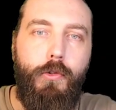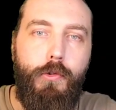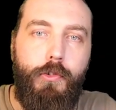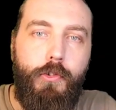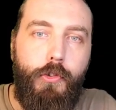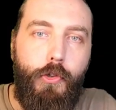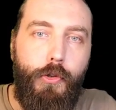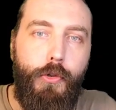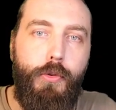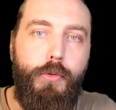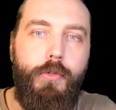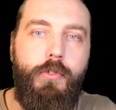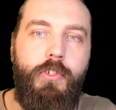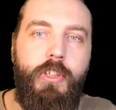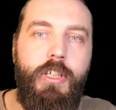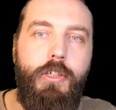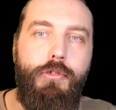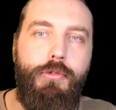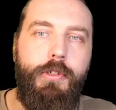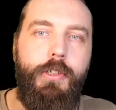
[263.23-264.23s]
2,
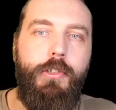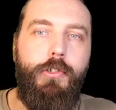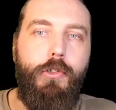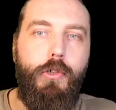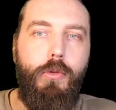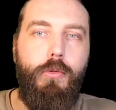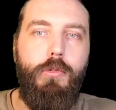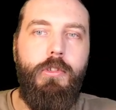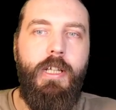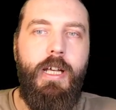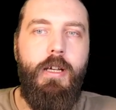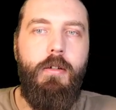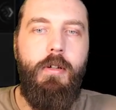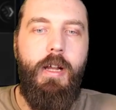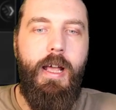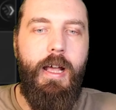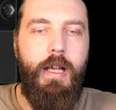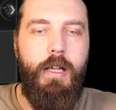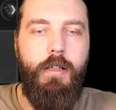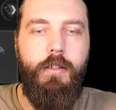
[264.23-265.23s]
decreased
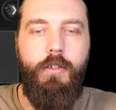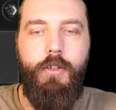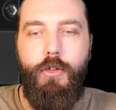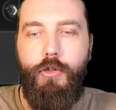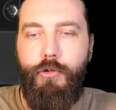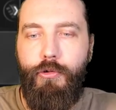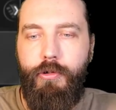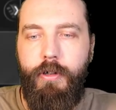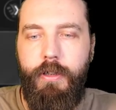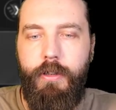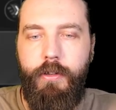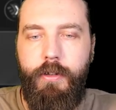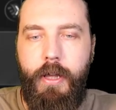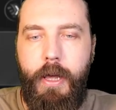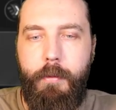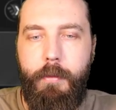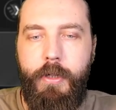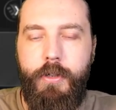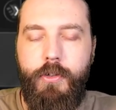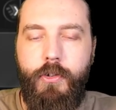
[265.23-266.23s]
cooldown and crit
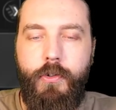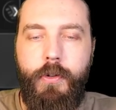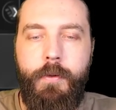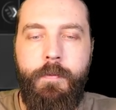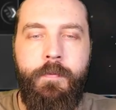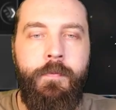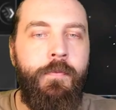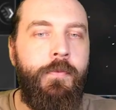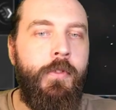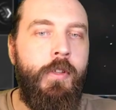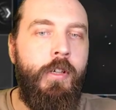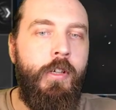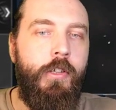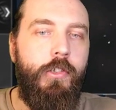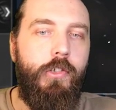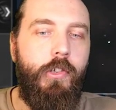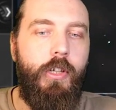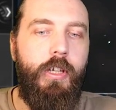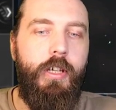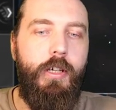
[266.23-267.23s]
damage.
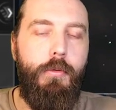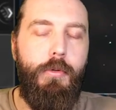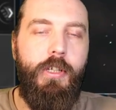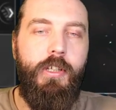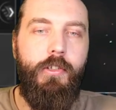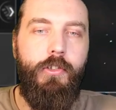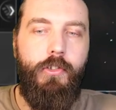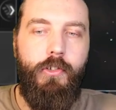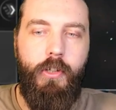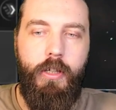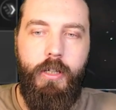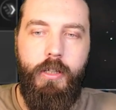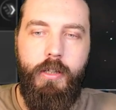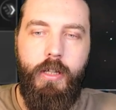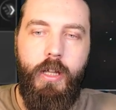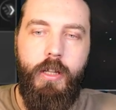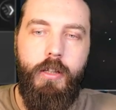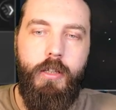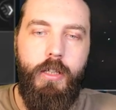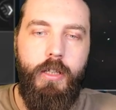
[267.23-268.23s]
So here we can see
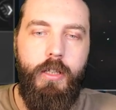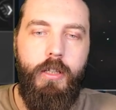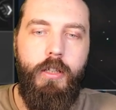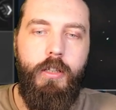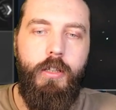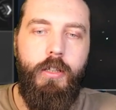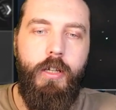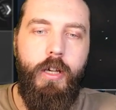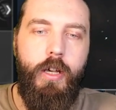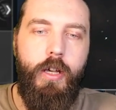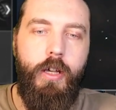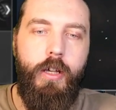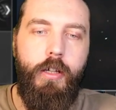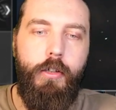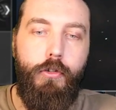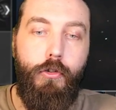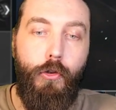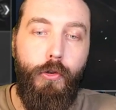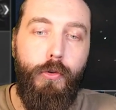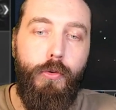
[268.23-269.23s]
that
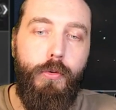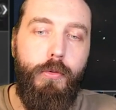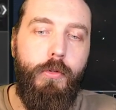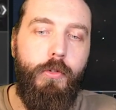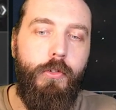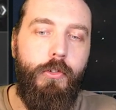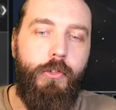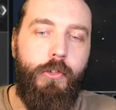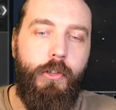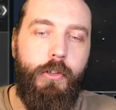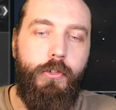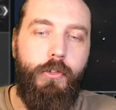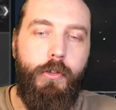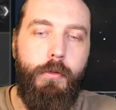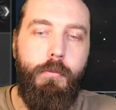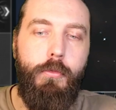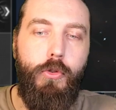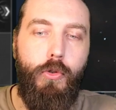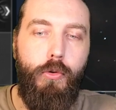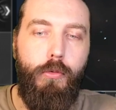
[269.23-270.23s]
the 2
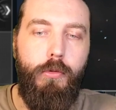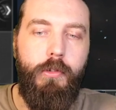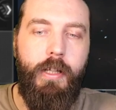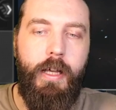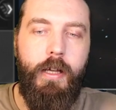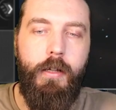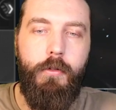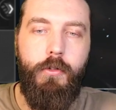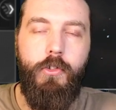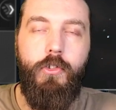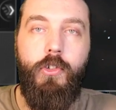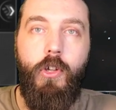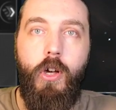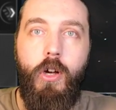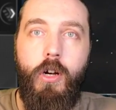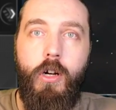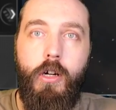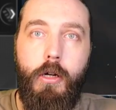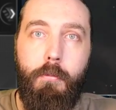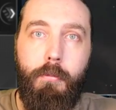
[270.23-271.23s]
system cooldowns
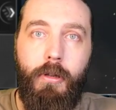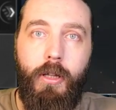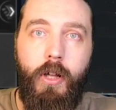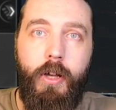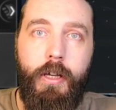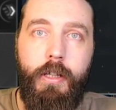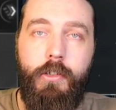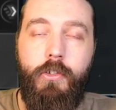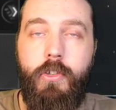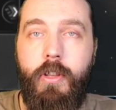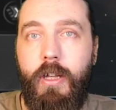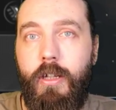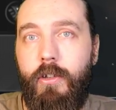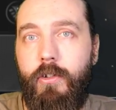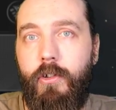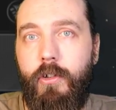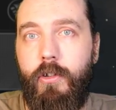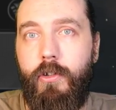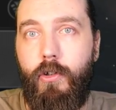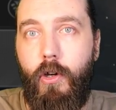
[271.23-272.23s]
are applied.
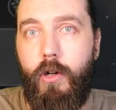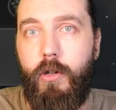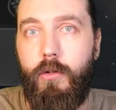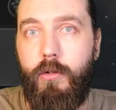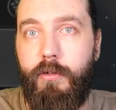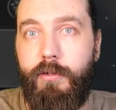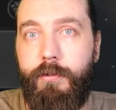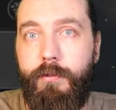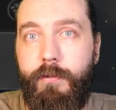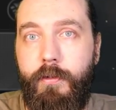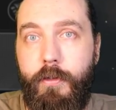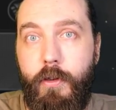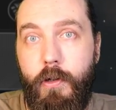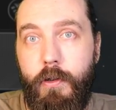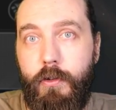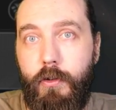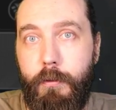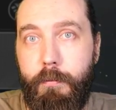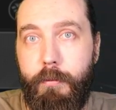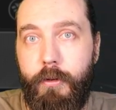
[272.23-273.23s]
That's a total
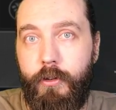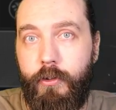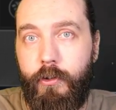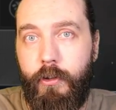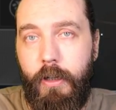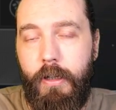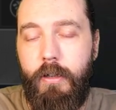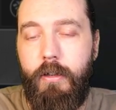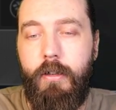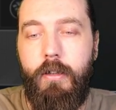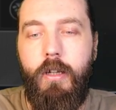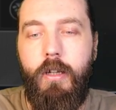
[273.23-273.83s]
30%